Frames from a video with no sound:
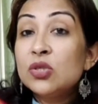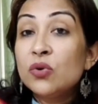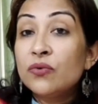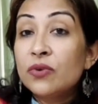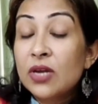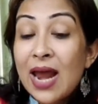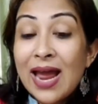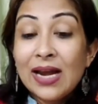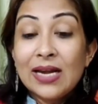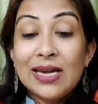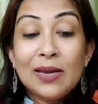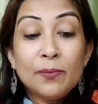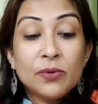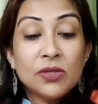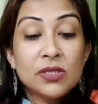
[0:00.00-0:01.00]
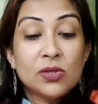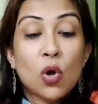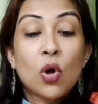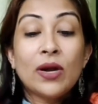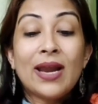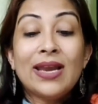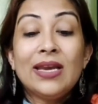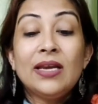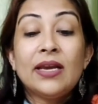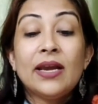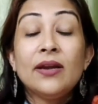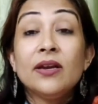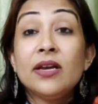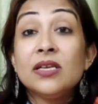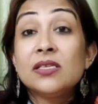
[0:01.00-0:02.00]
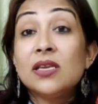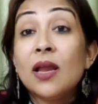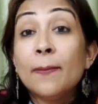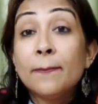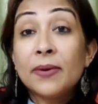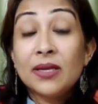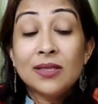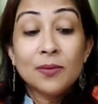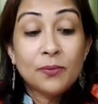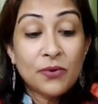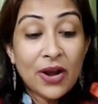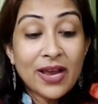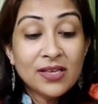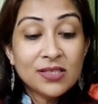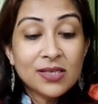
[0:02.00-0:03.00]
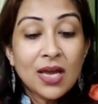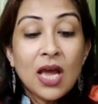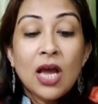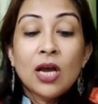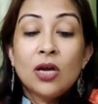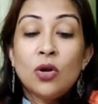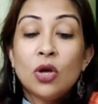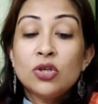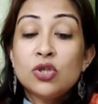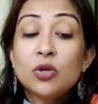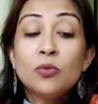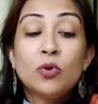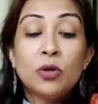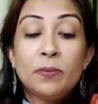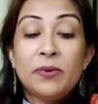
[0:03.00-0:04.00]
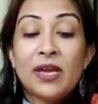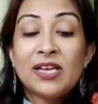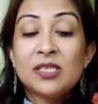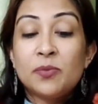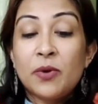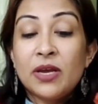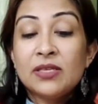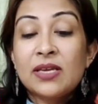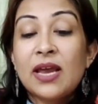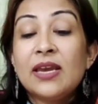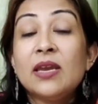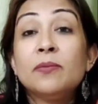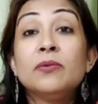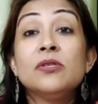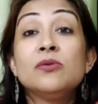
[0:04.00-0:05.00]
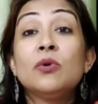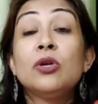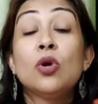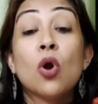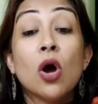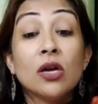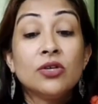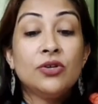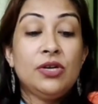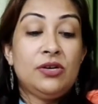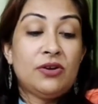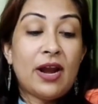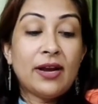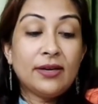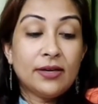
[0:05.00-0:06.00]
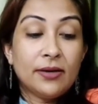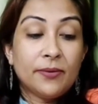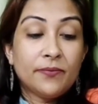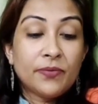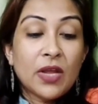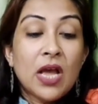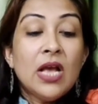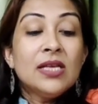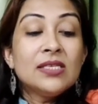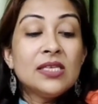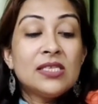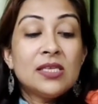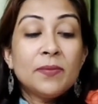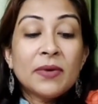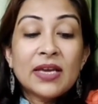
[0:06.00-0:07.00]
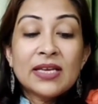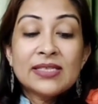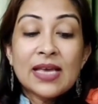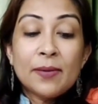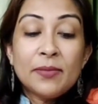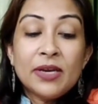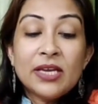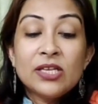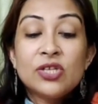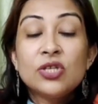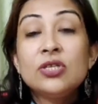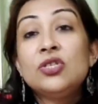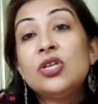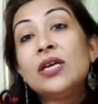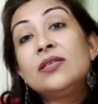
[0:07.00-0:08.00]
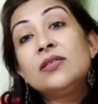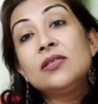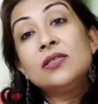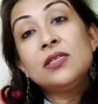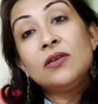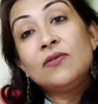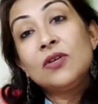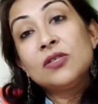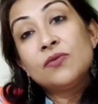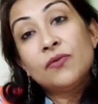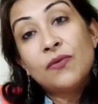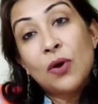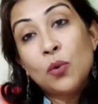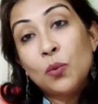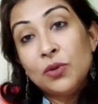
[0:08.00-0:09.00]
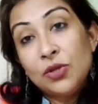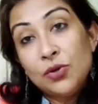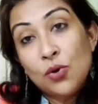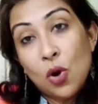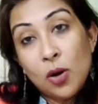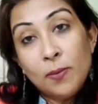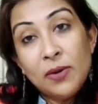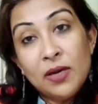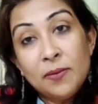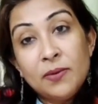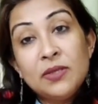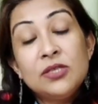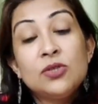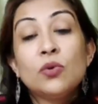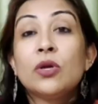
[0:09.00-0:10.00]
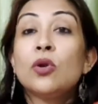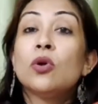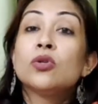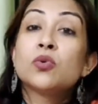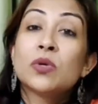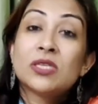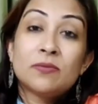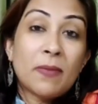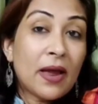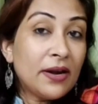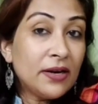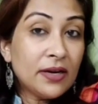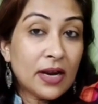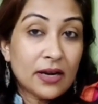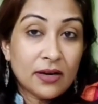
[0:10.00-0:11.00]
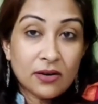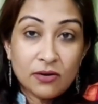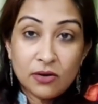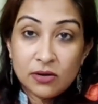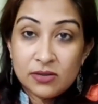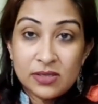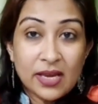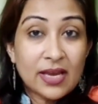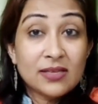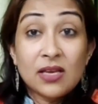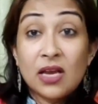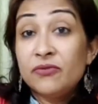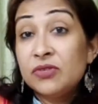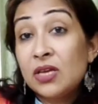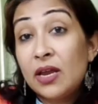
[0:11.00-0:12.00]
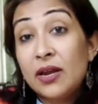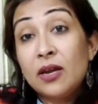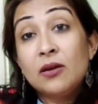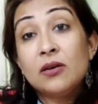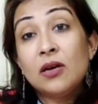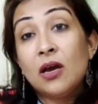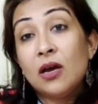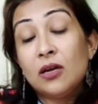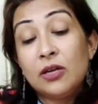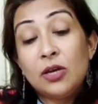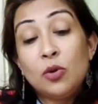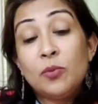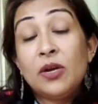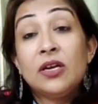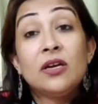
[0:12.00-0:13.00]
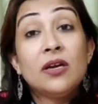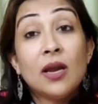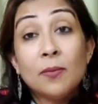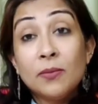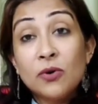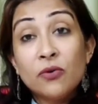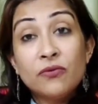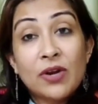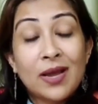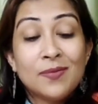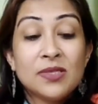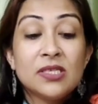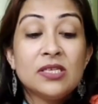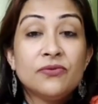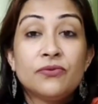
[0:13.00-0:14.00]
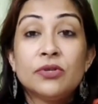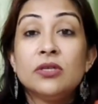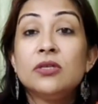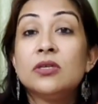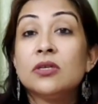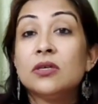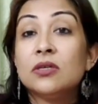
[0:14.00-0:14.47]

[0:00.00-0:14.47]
of cracked nipples or any tenderness lump in the breast. Colostrum could be expressed and nipples were not retracted. Systemic examination, chest and CVS were found within normal limits. You can also expand it and say, as I've said and enumerated number of times in different